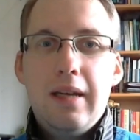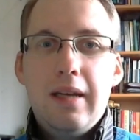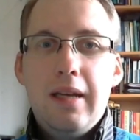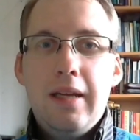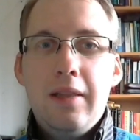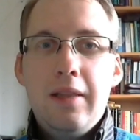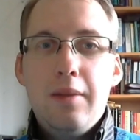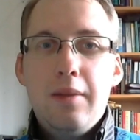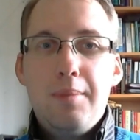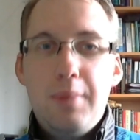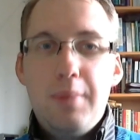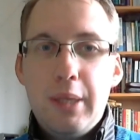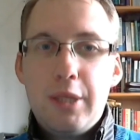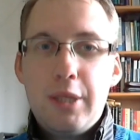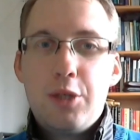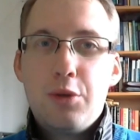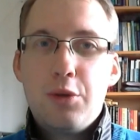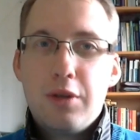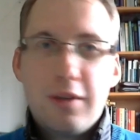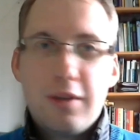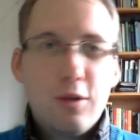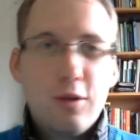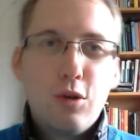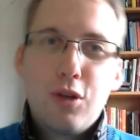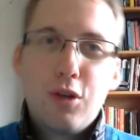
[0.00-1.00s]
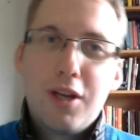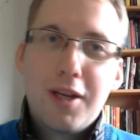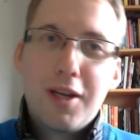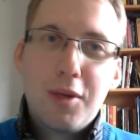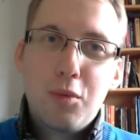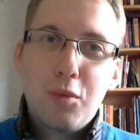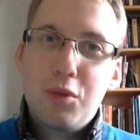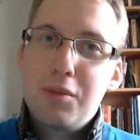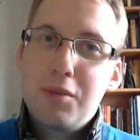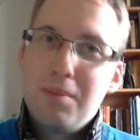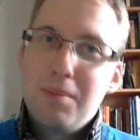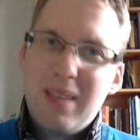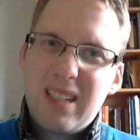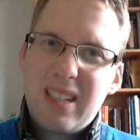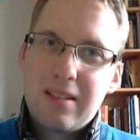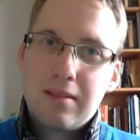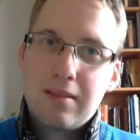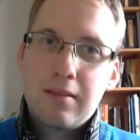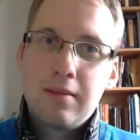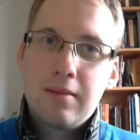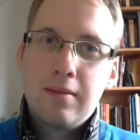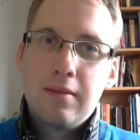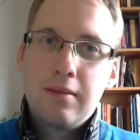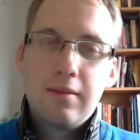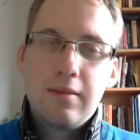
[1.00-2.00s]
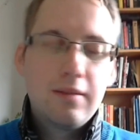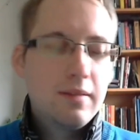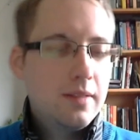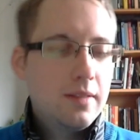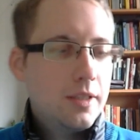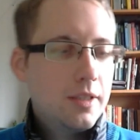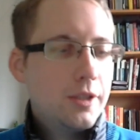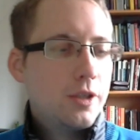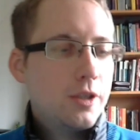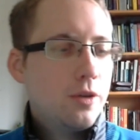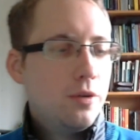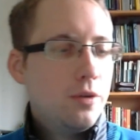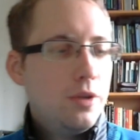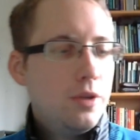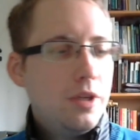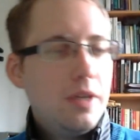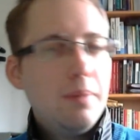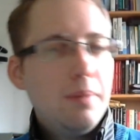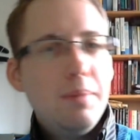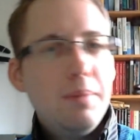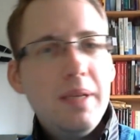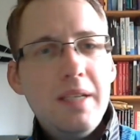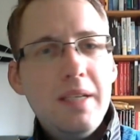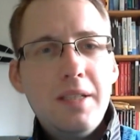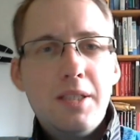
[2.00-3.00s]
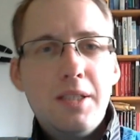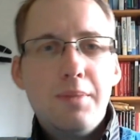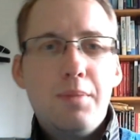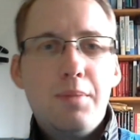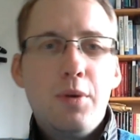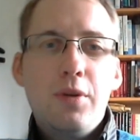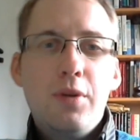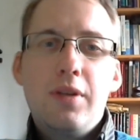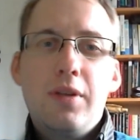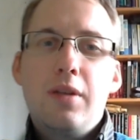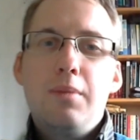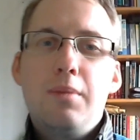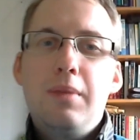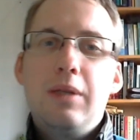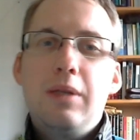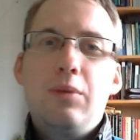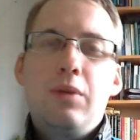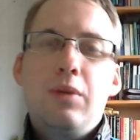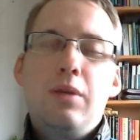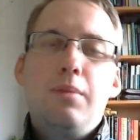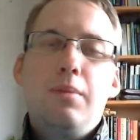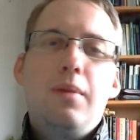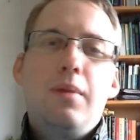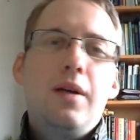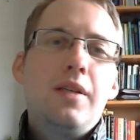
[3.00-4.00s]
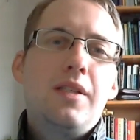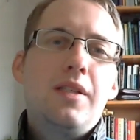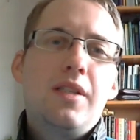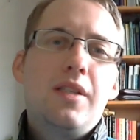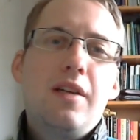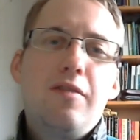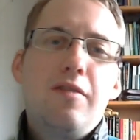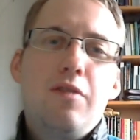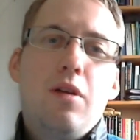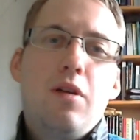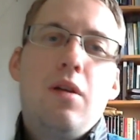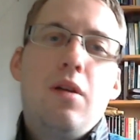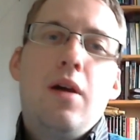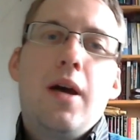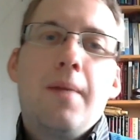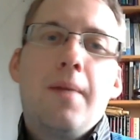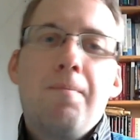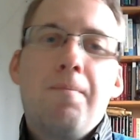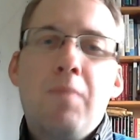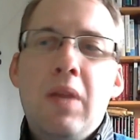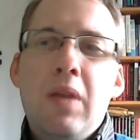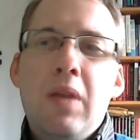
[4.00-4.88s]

in the picture it looked like it was metal so you can be disappointed a bit when you buy stuff online.